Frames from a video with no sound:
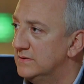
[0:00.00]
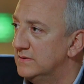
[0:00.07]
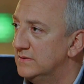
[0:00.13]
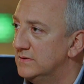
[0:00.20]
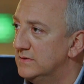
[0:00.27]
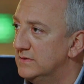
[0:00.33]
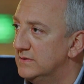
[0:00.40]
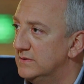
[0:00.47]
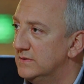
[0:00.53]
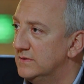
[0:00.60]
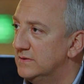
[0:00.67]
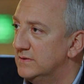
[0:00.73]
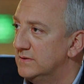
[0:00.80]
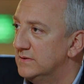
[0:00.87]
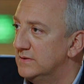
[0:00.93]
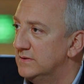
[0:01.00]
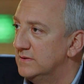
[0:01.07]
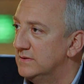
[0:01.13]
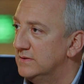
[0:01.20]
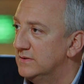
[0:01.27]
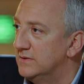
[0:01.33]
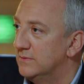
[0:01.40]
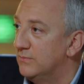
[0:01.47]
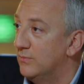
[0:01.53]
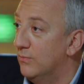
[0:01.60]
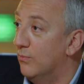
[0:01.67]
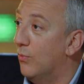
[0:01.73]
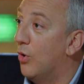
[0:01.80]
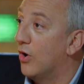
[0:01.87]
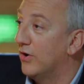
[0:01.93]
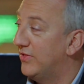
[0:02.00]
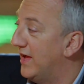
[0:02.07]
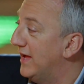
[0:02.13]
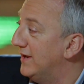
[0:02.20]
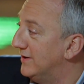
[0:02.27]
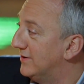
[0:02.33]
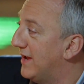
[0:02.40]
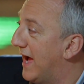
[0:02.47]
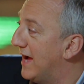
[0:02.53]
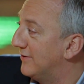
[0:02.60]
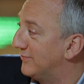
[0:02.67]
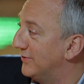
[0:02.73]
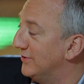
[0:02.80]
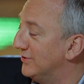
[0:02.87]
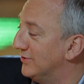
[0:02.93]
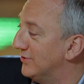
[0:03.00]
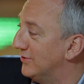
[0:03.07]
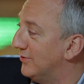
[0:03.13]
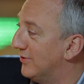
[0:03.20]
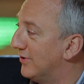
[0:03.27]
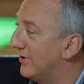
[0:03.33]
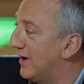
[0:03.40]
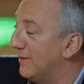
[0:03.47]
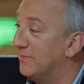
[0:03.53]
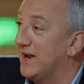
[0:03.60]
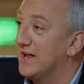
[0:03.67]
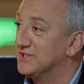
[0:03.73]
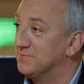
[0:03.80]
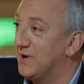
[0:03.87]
has 1.8 million followers. More than Hadfield or, I mean, not